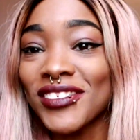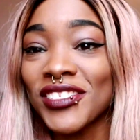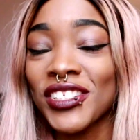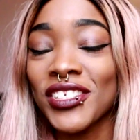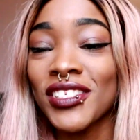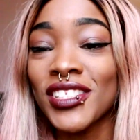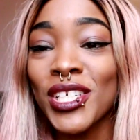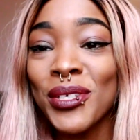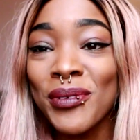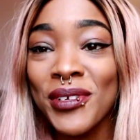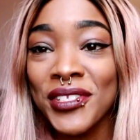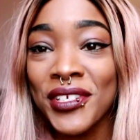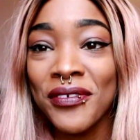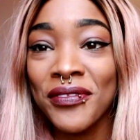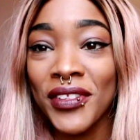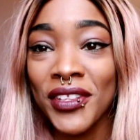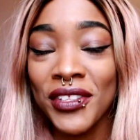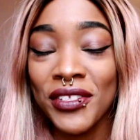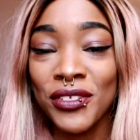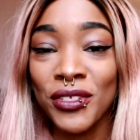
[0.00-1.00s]
I'm just gonna tell
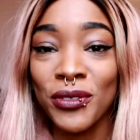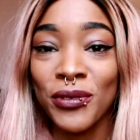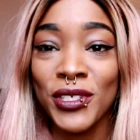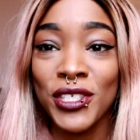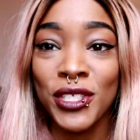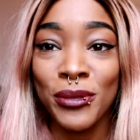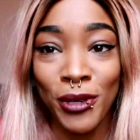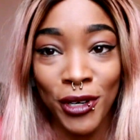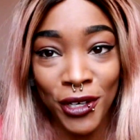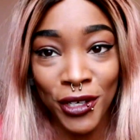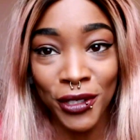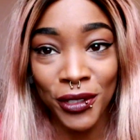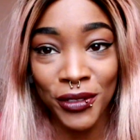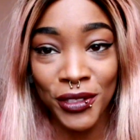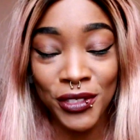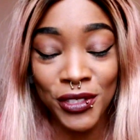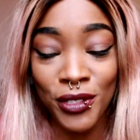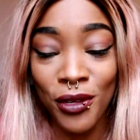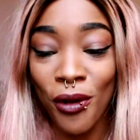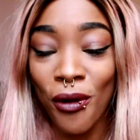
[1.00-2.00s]
myself that there's always tomorrow.
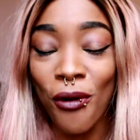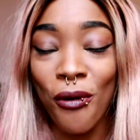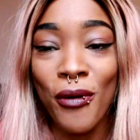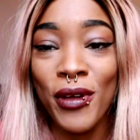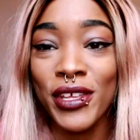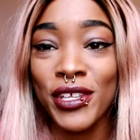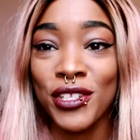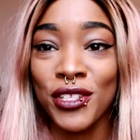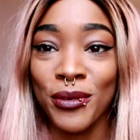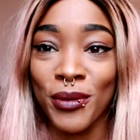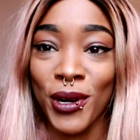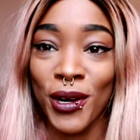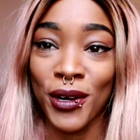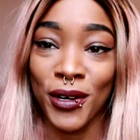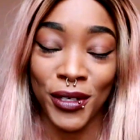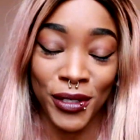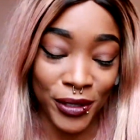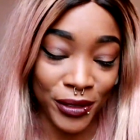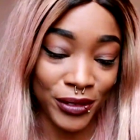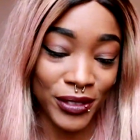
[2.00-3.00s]
There's always
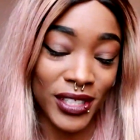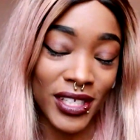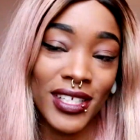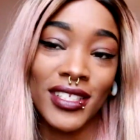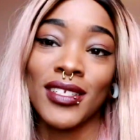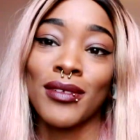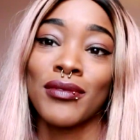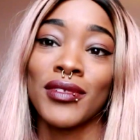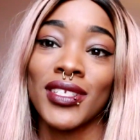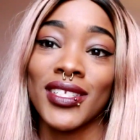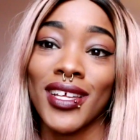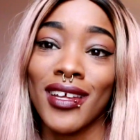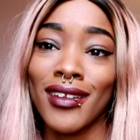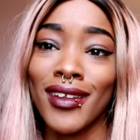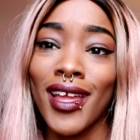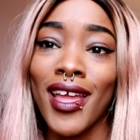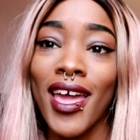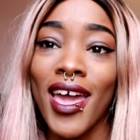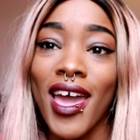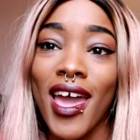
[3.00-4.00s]
tomorrow to get something done.